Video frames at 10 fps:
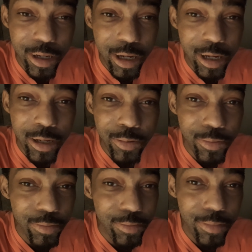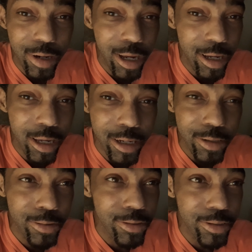I don't, I can't
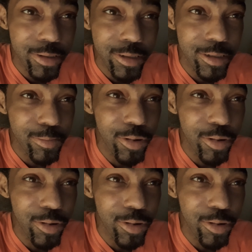do this sticks and